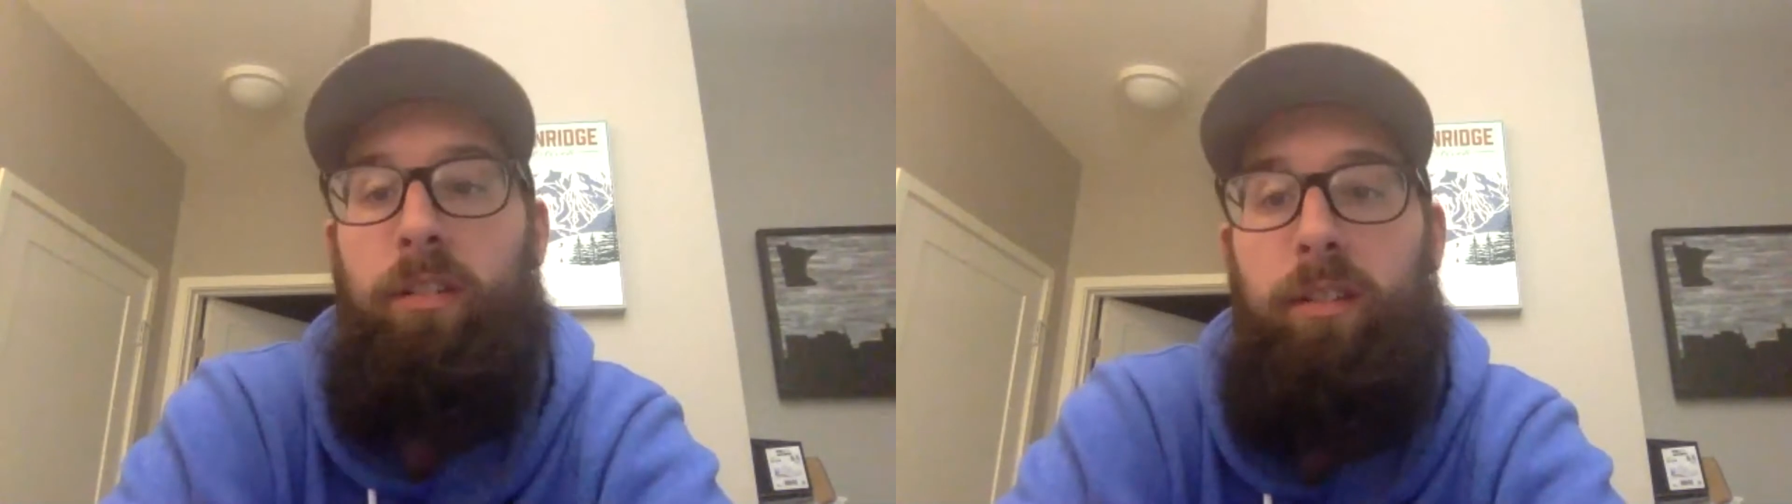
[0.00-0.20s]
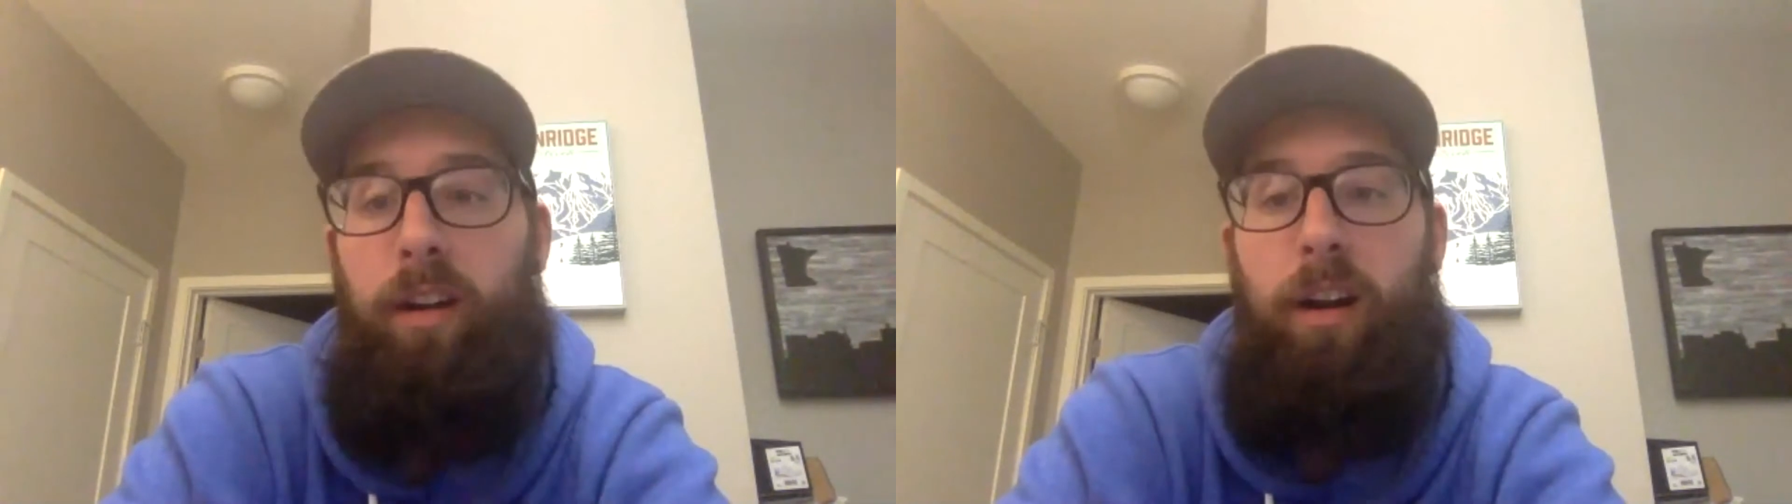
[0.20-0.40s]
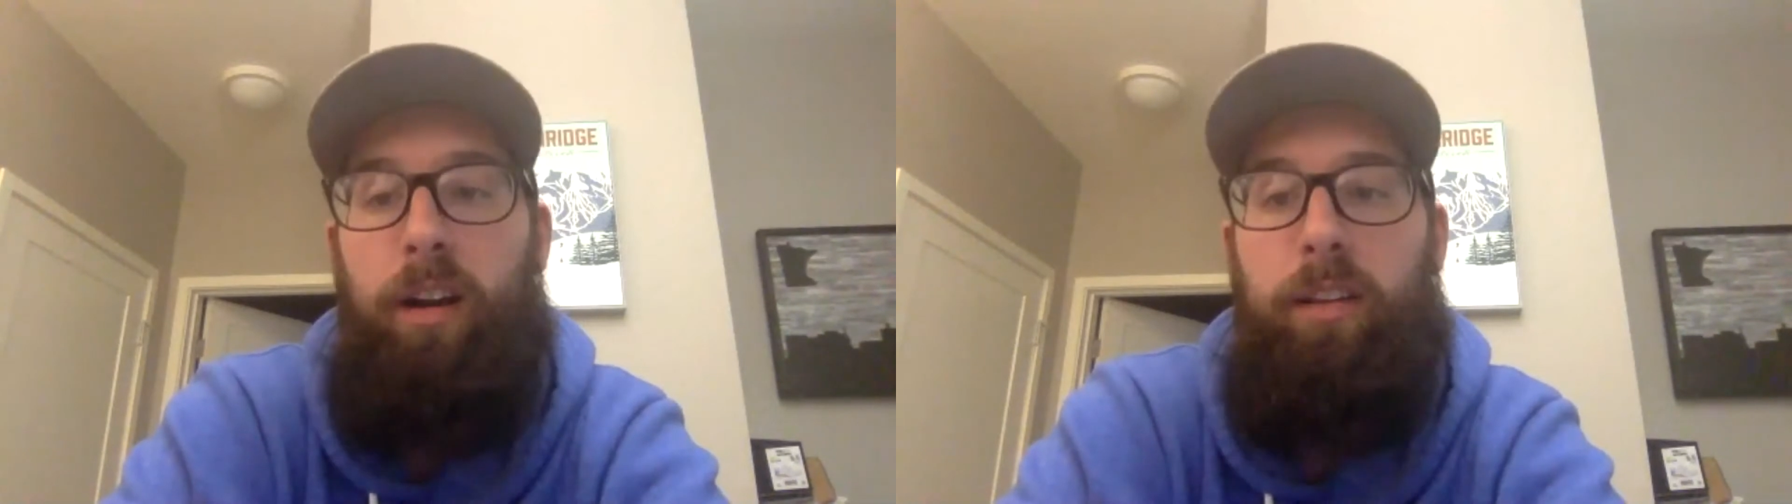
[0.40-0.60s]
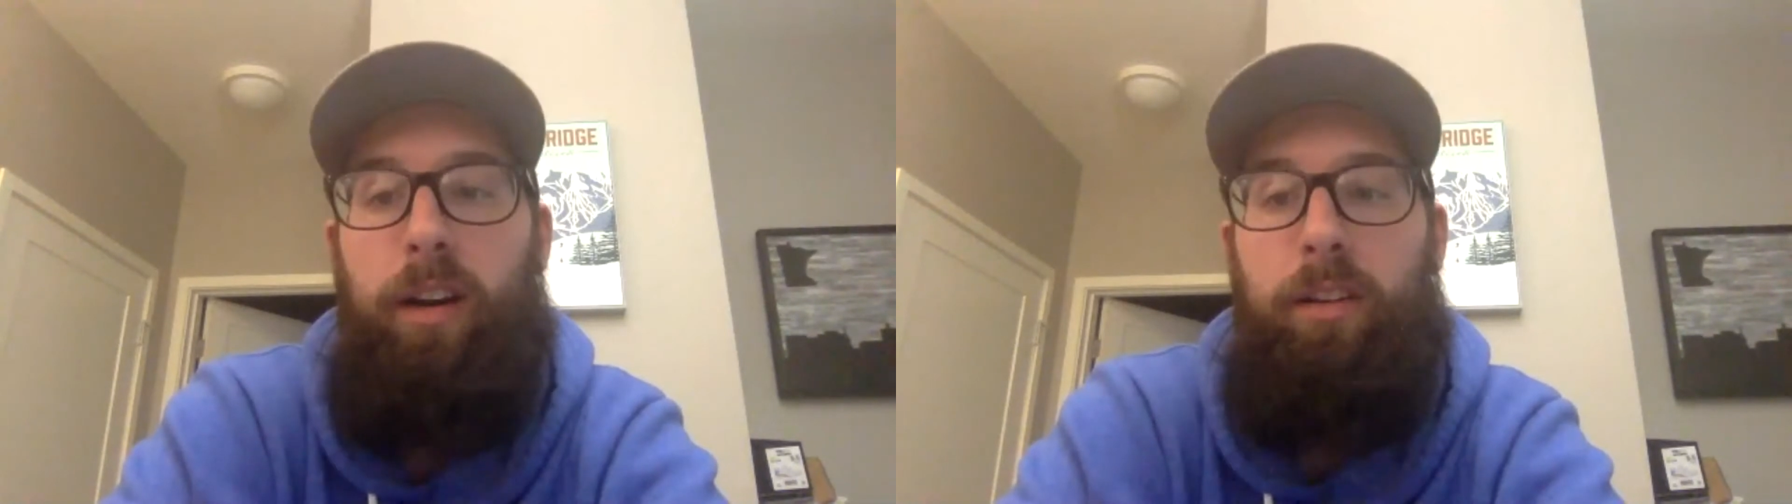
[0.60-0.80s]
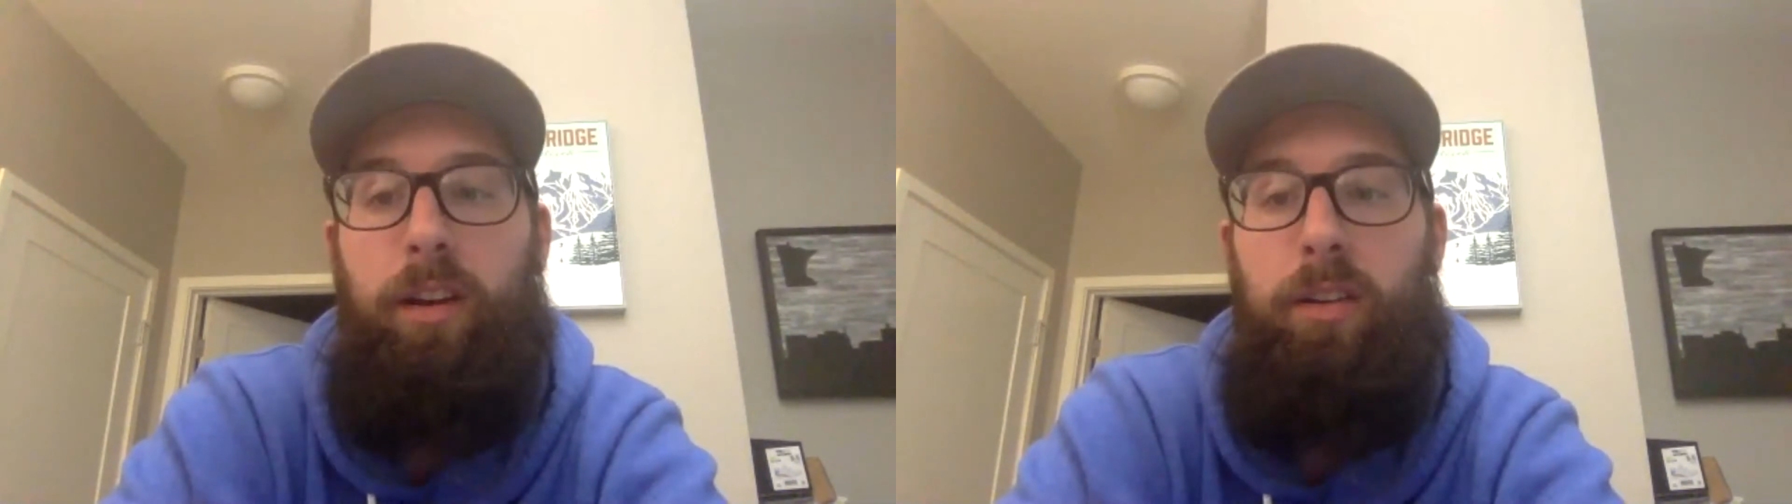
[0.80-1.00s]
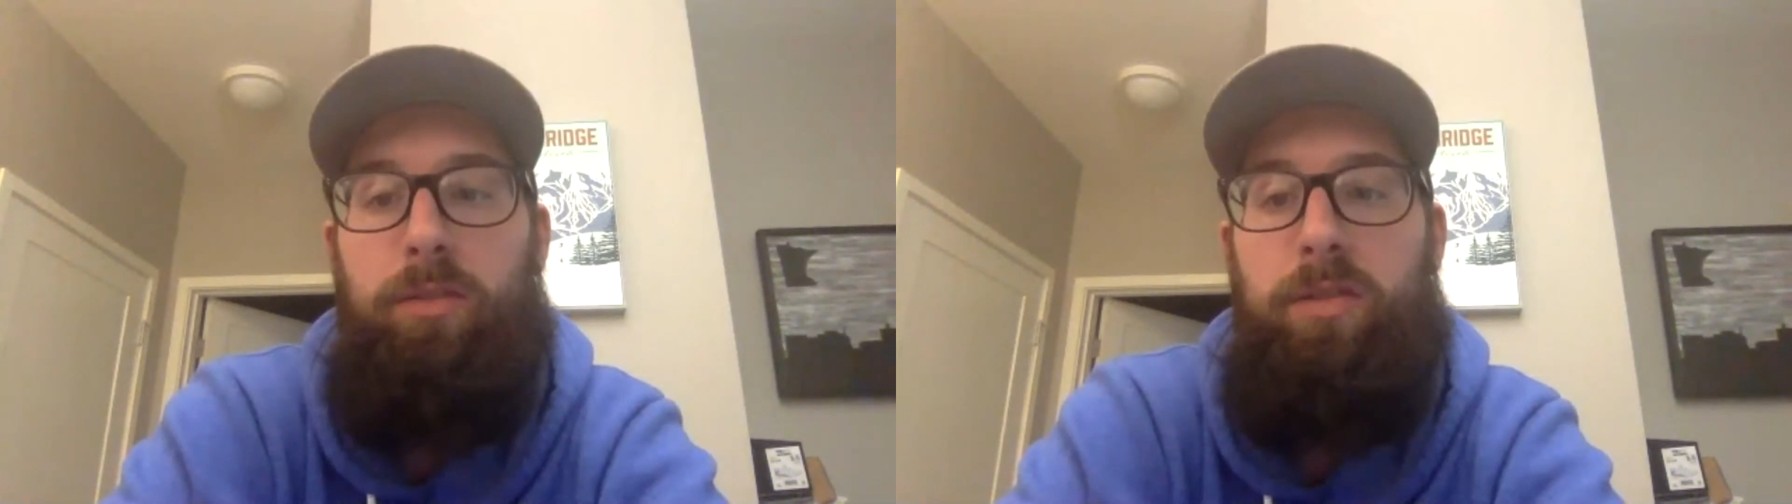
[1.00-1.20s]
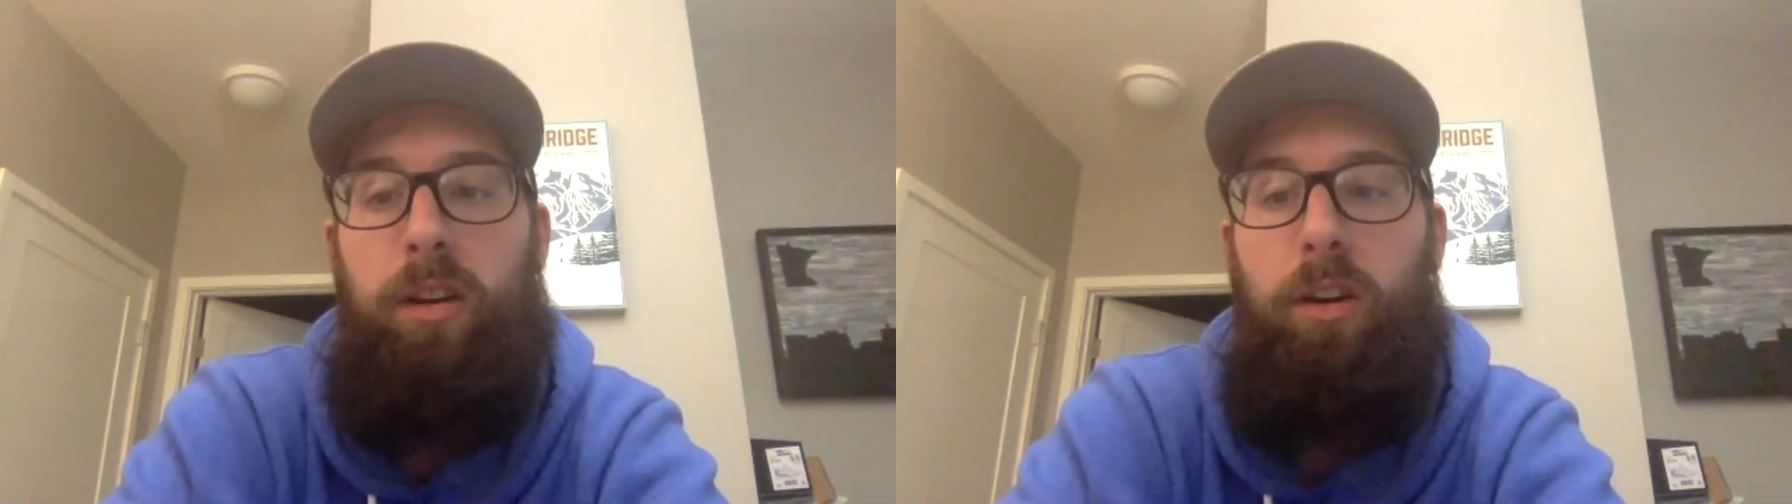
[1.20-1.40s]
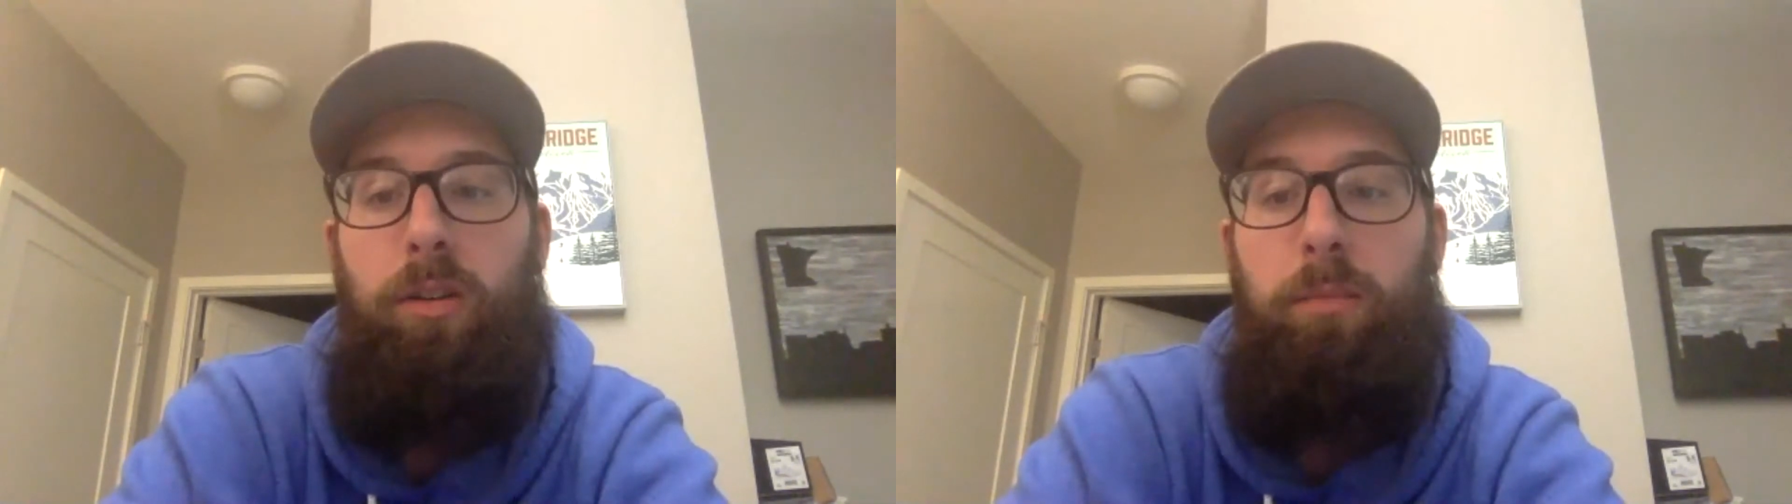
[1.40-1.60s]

on Cutco. So,